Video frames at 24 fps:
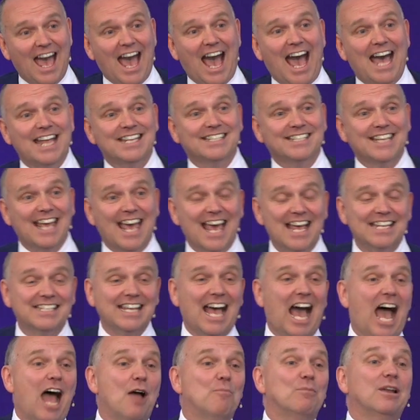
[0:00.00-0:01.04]
and says,
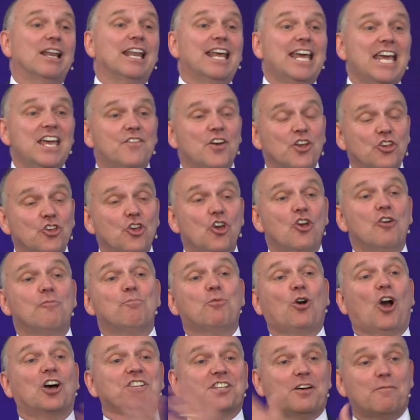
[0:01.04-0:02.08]
I'm leaving you
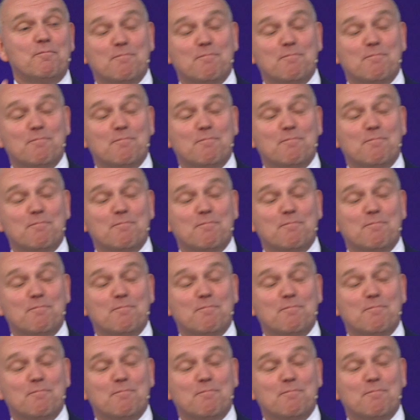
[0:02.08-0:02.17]
because I've